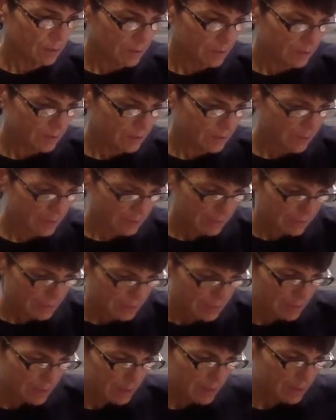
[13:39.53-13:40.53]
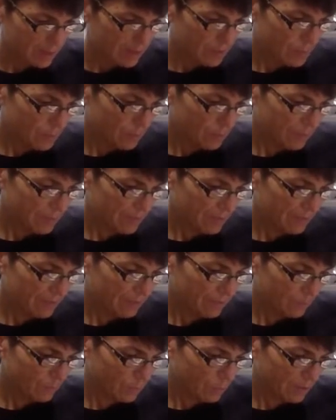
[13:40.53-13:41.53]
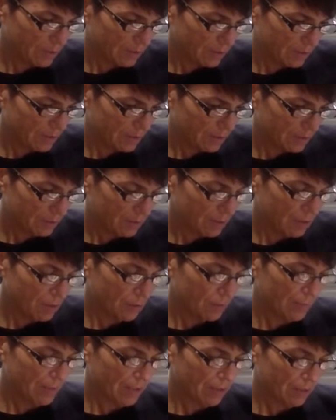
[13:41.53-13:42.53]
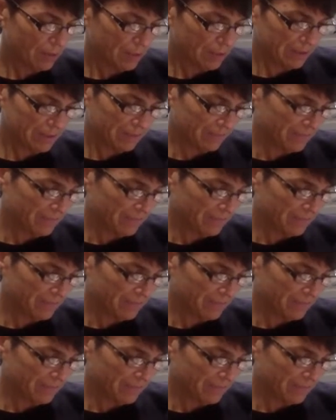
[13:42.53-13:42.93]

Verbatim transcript: Set that there. What did I say? 49. Oh, my God, it's